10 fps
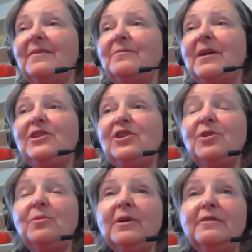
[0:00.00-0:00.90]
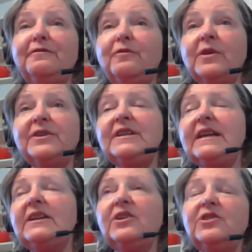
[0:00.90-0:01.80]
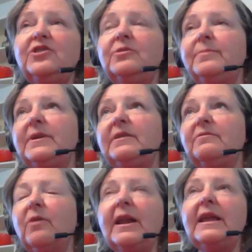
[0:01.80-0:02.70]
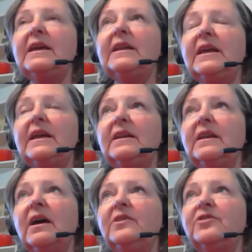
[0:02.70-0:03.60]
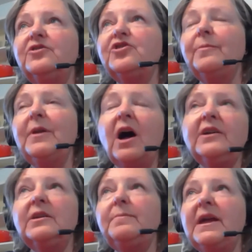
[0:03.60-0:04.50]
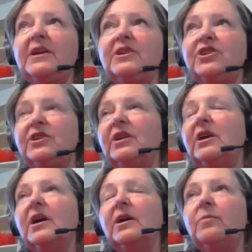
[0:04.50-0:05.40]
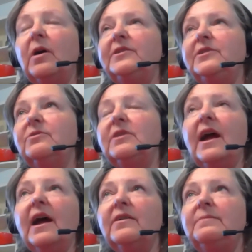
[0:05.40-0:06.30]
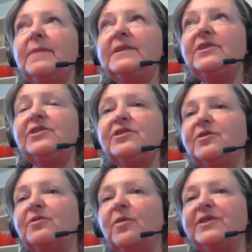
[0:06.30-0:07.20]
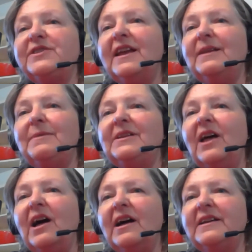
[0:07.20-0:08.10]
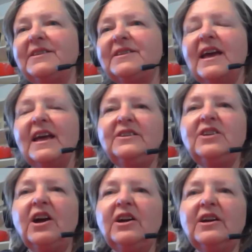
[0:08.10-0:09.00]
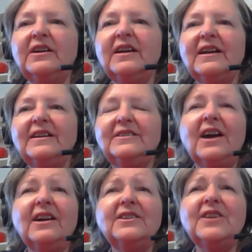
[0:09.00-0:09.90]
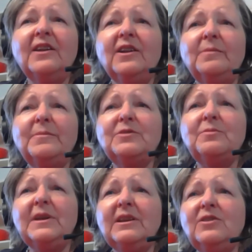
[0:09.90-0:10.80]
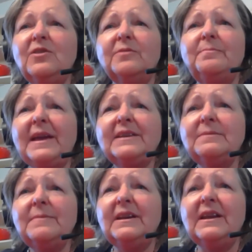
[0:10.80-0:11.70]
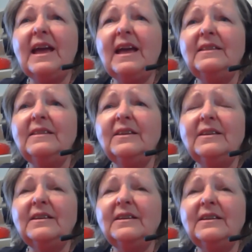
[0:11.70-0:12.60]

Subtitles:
When you were 14, could you be running an inn under German occupation while you carried messages across enemy lines, dug a tunnel between your basement and the